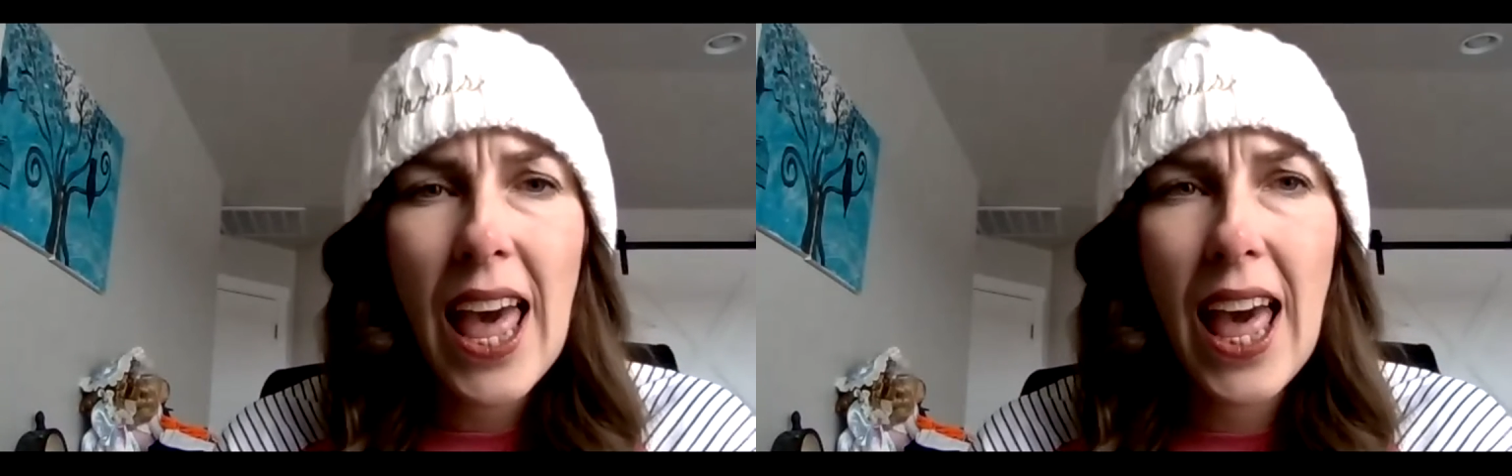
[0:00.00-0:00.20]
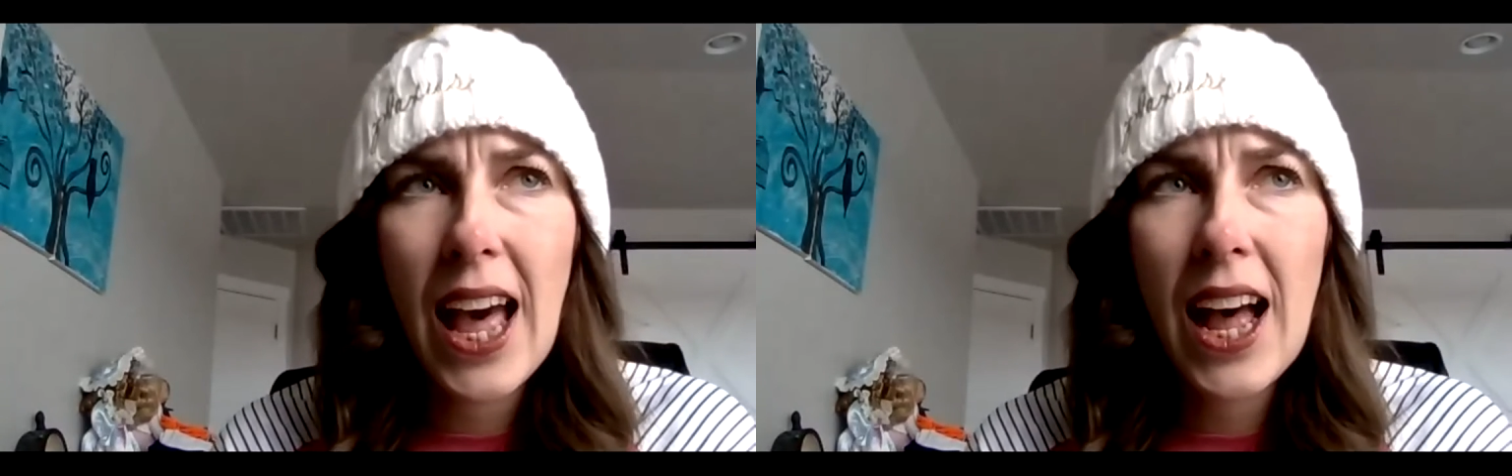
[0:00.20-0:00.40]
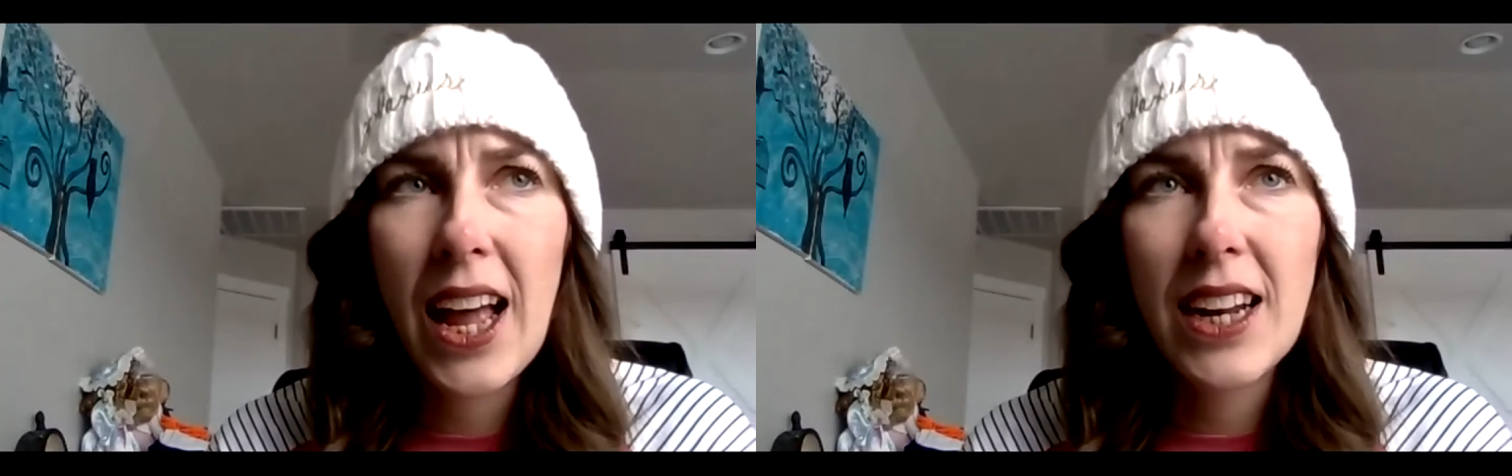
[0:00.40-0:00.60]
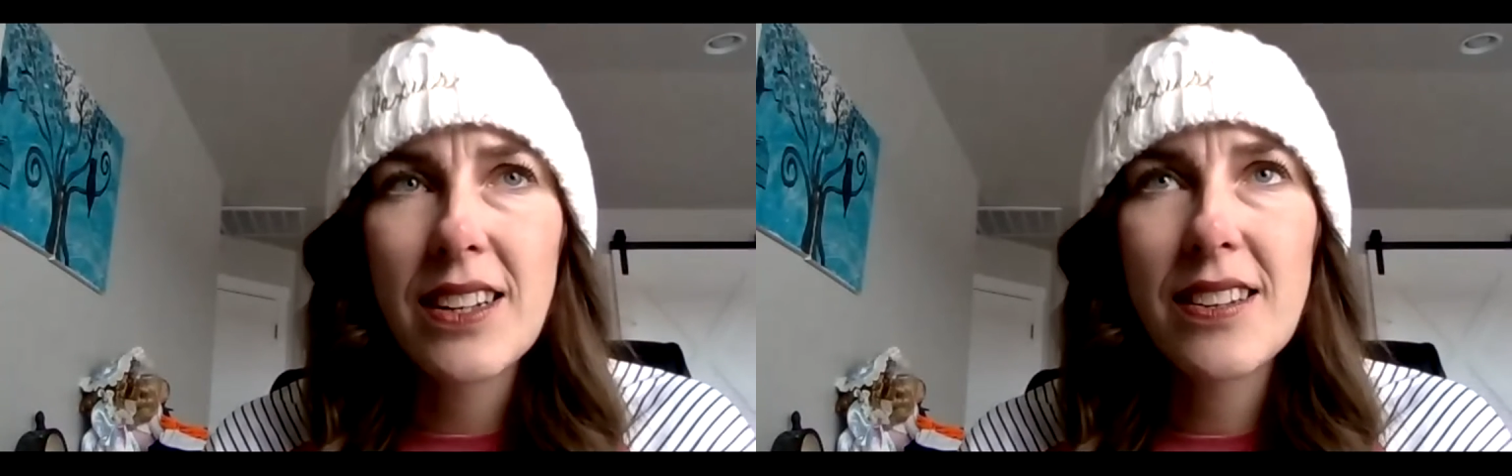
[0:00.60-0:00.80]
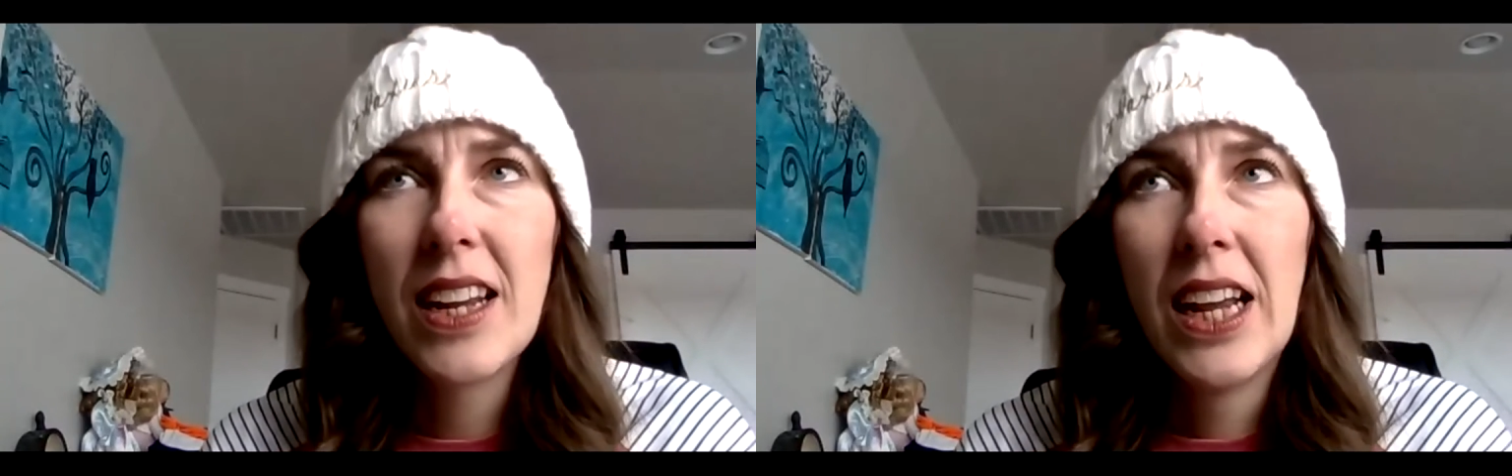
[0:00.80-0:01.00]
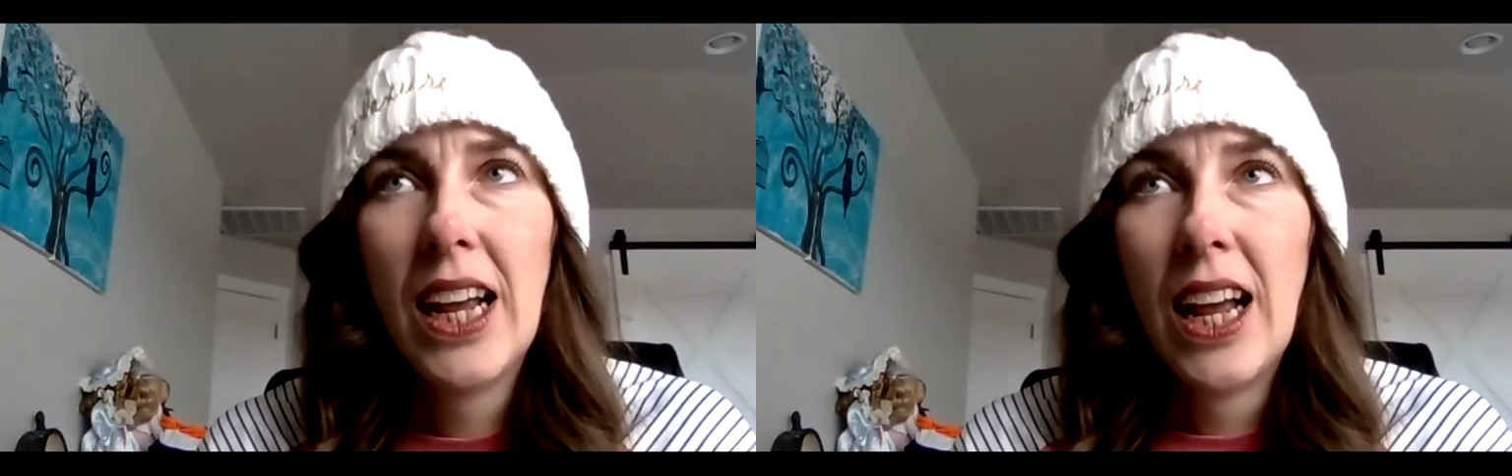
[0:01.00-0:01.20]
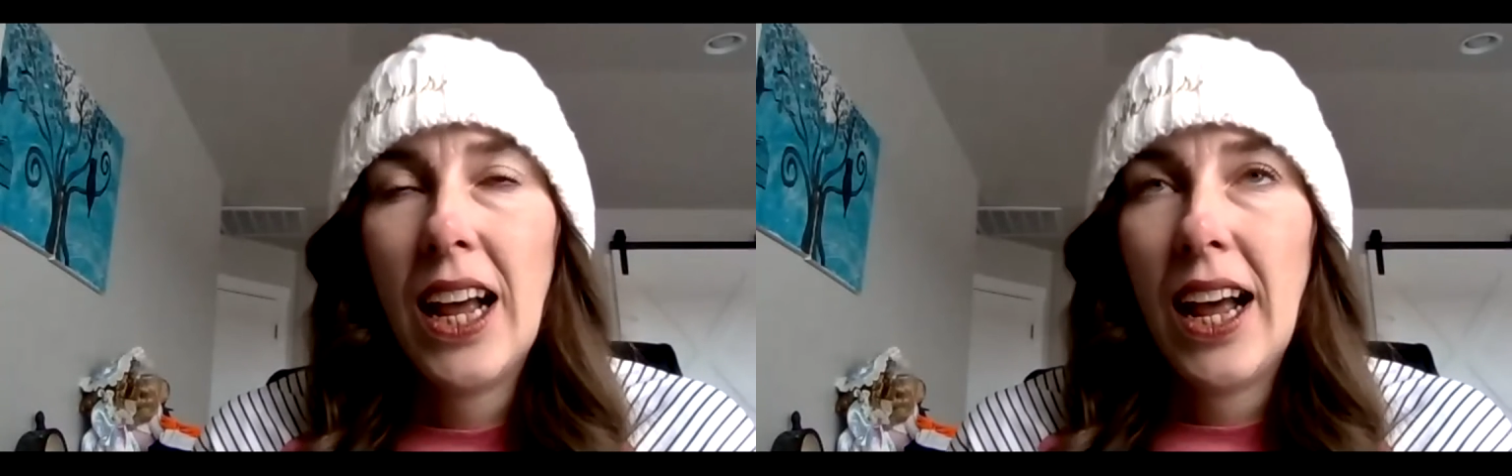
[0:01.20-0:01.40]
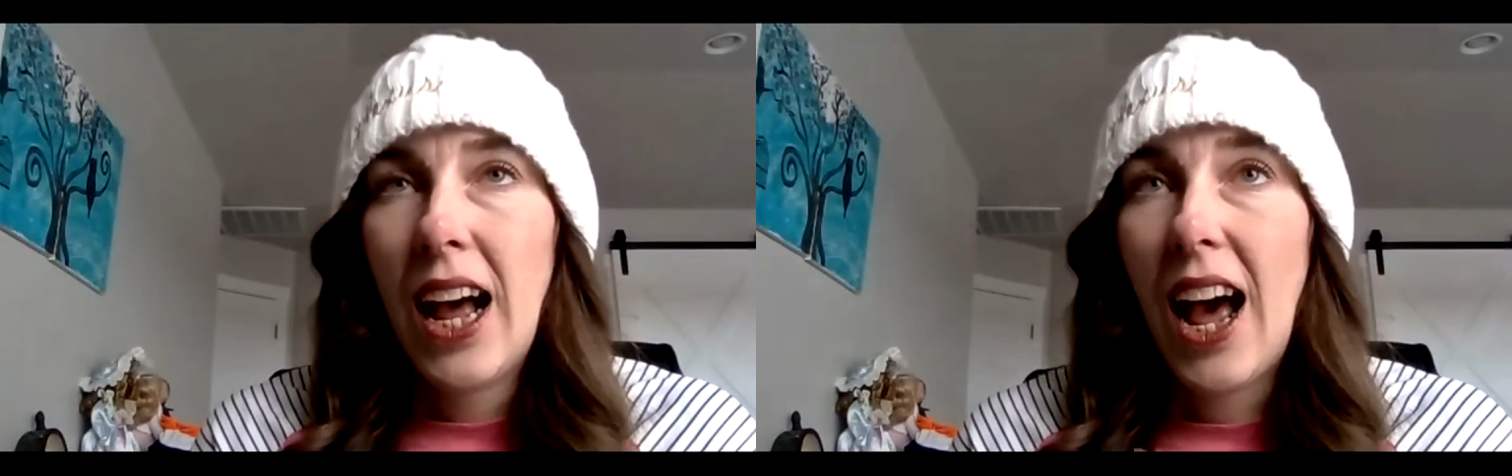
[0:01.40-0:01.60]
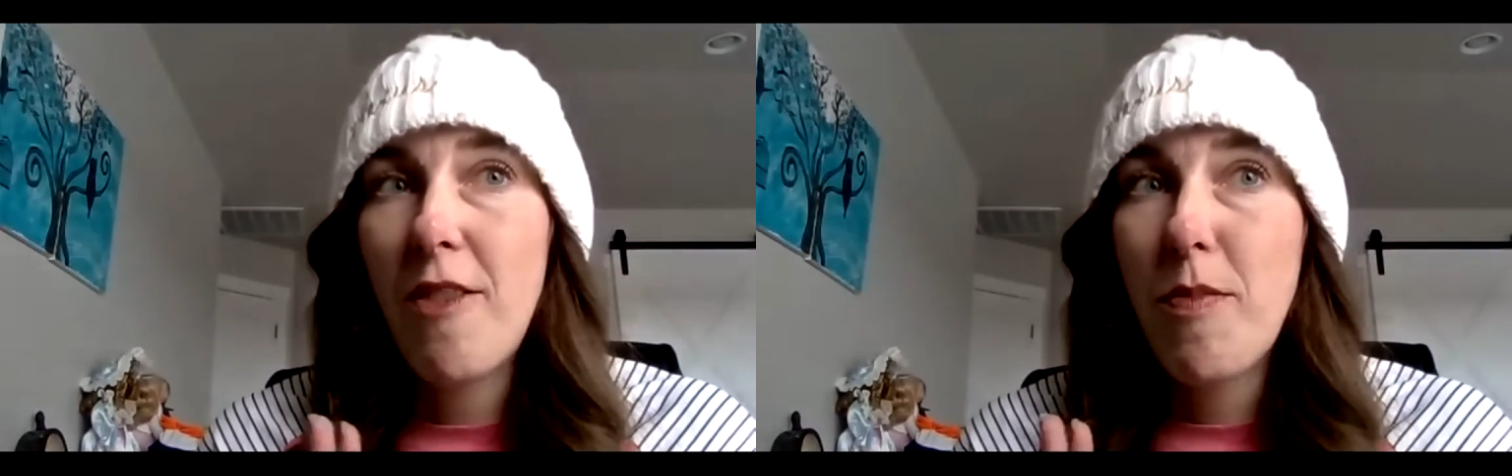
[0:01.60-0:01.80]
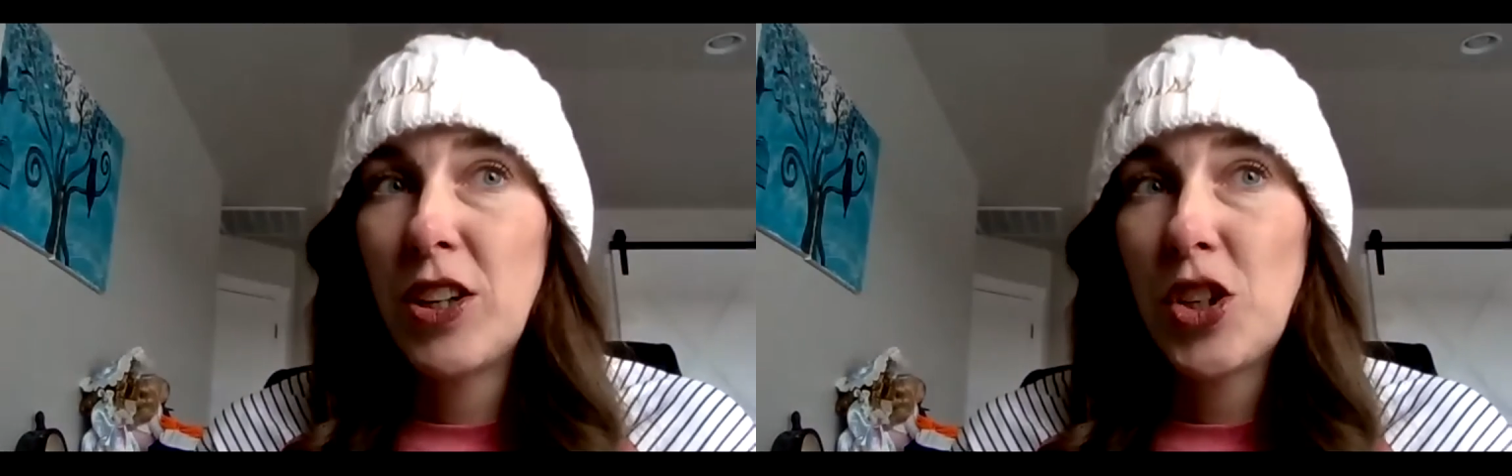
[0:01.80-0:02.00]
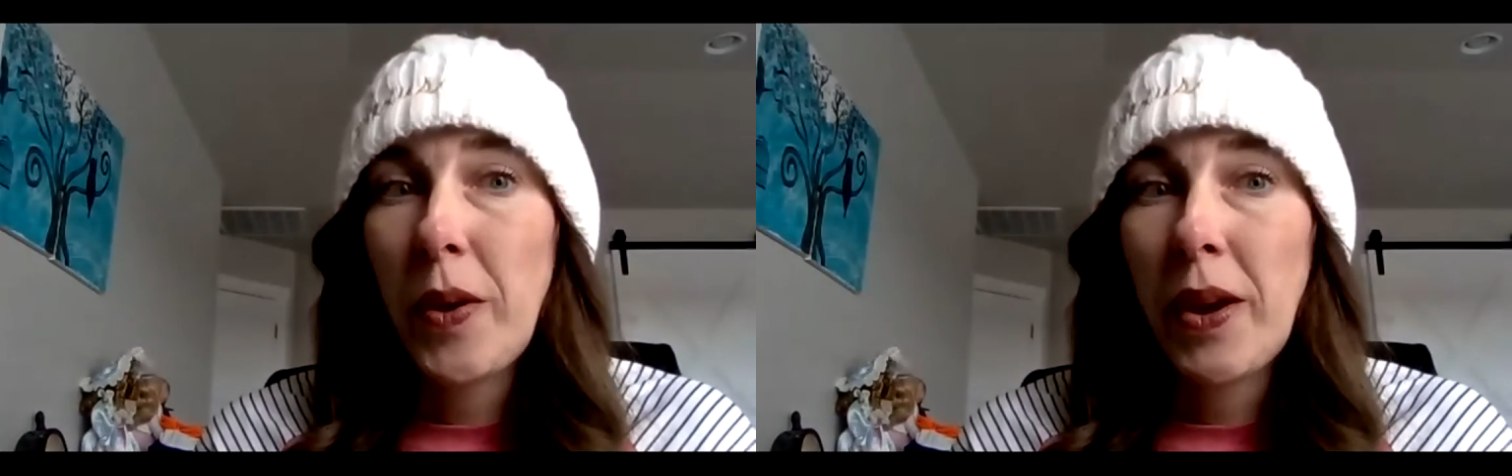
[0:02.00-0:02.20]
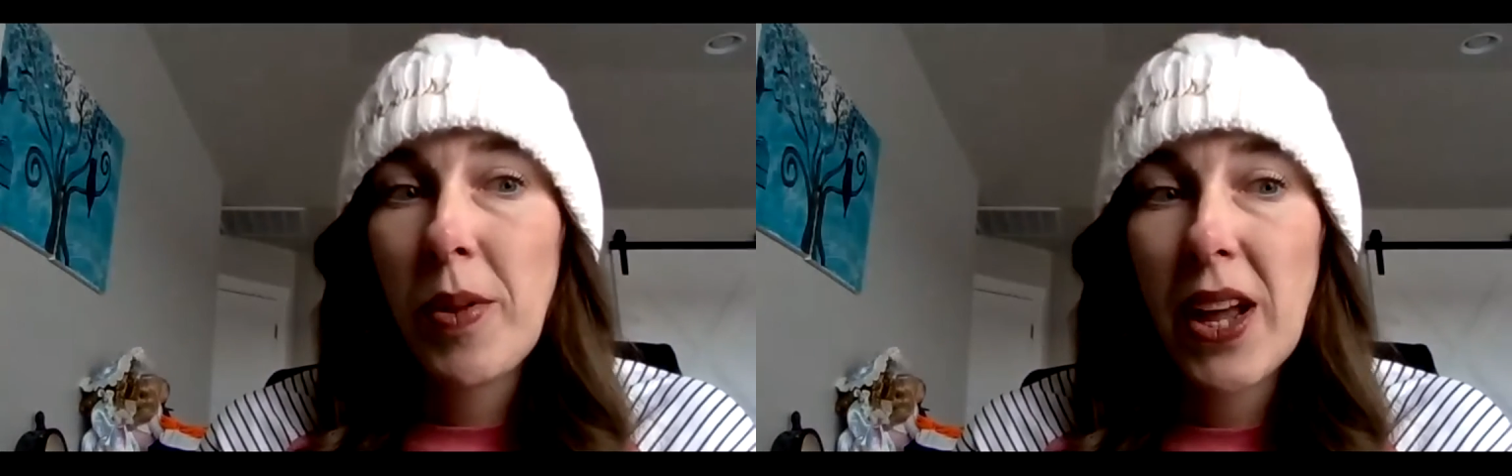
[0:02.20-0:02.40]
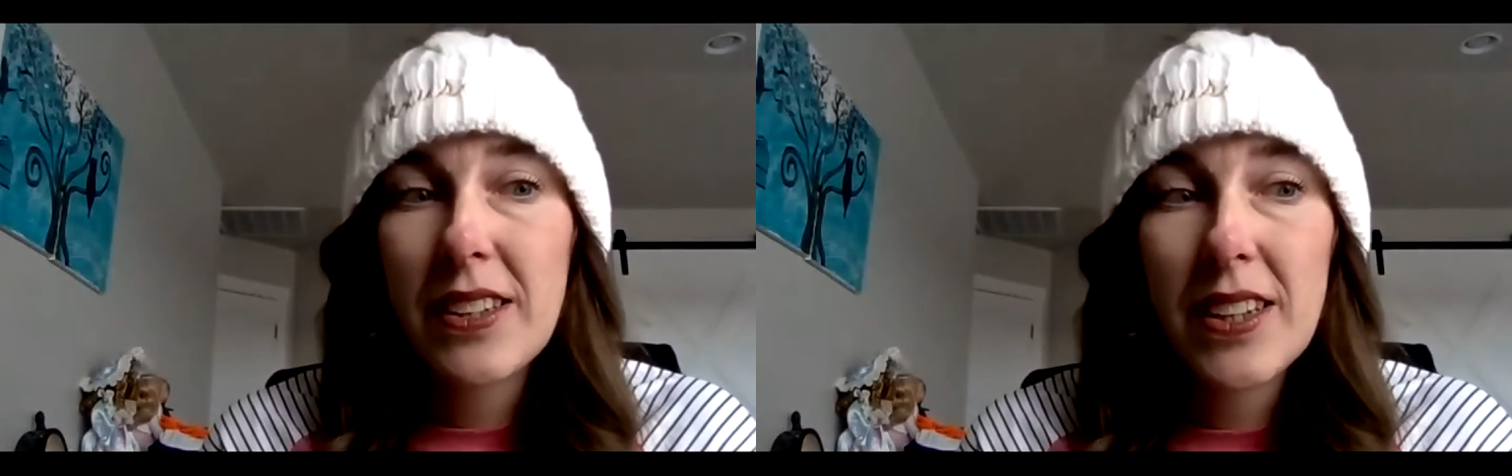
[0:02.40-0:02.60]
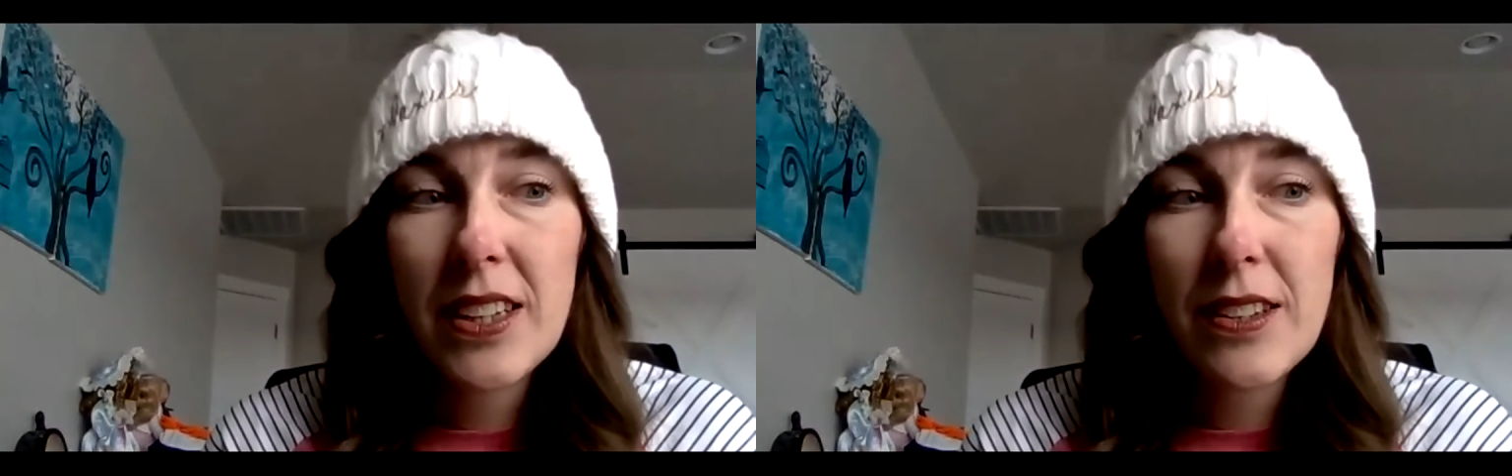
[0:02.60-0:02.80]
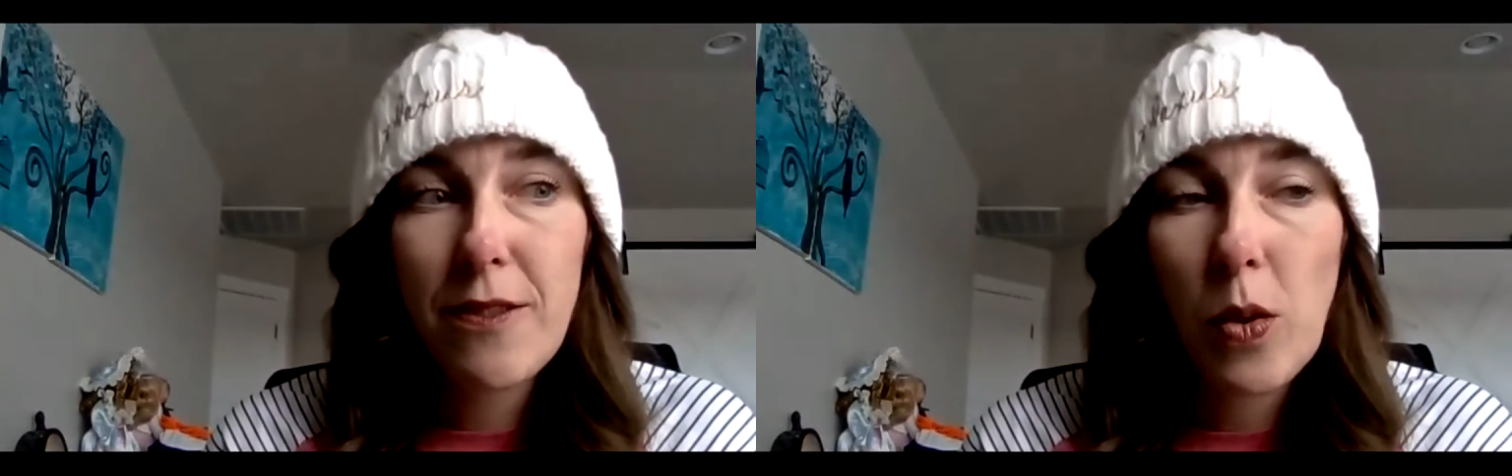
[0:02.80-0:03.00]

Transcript: And I've been doing Plexus